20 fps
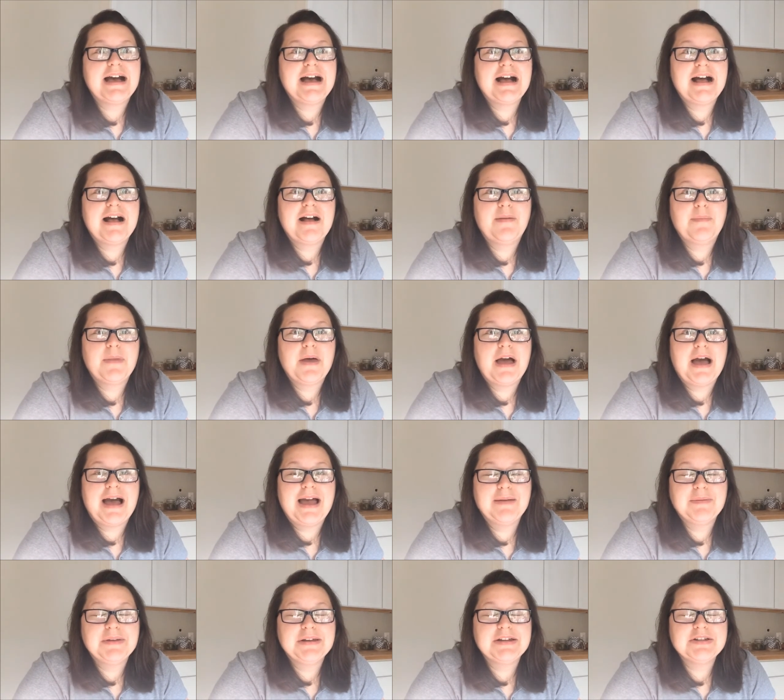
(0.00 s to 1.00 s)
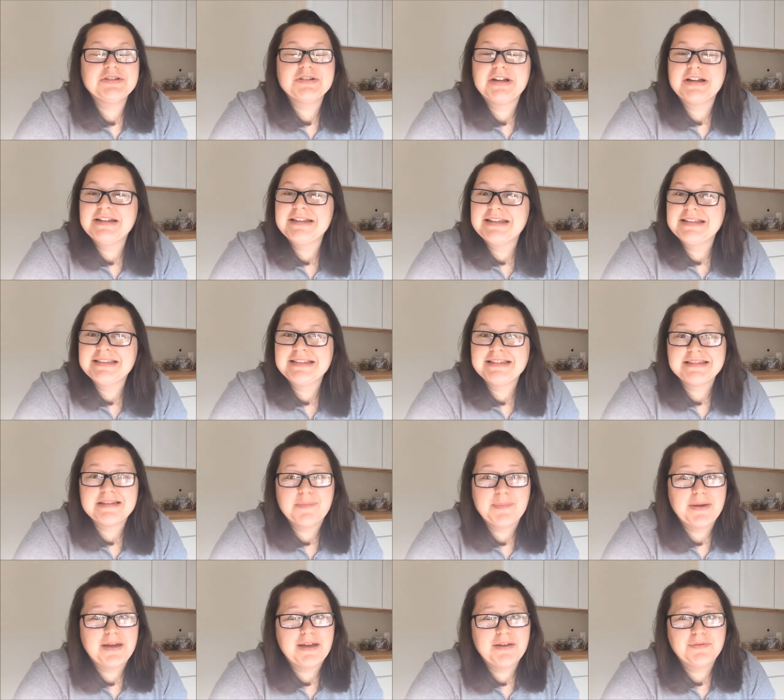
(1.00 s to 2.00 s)
Um, I'm going to try to get these
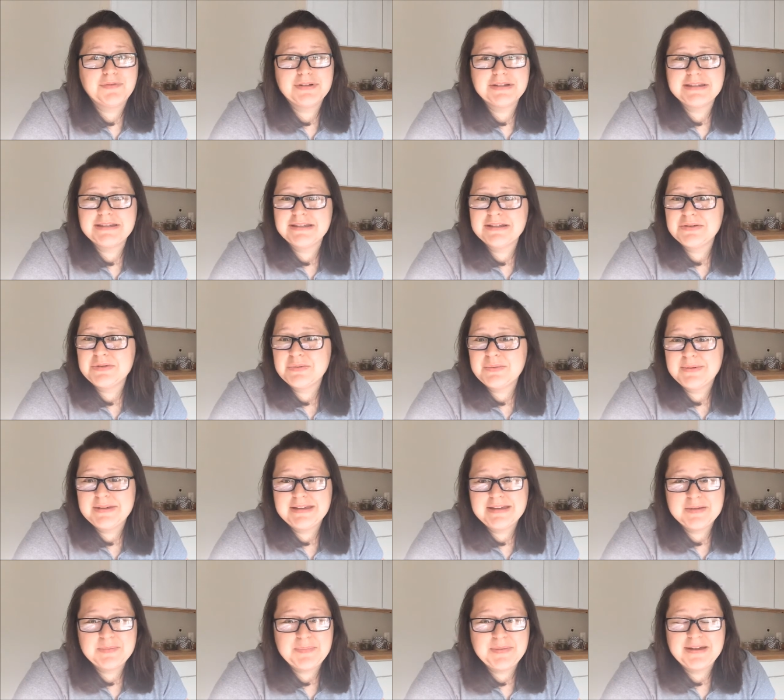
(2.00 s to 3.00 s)
up every single week,